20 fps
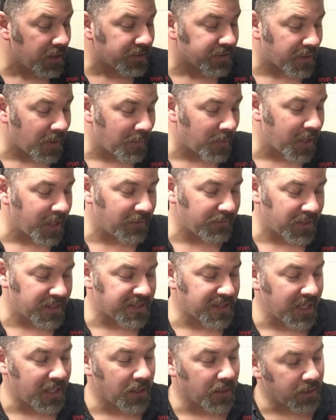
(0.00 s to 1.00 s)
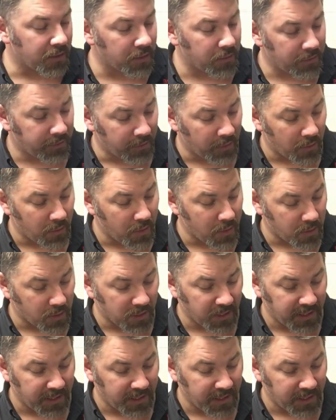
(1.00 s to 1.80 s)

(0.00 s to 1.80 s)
So I'm going to give this thing a good thorough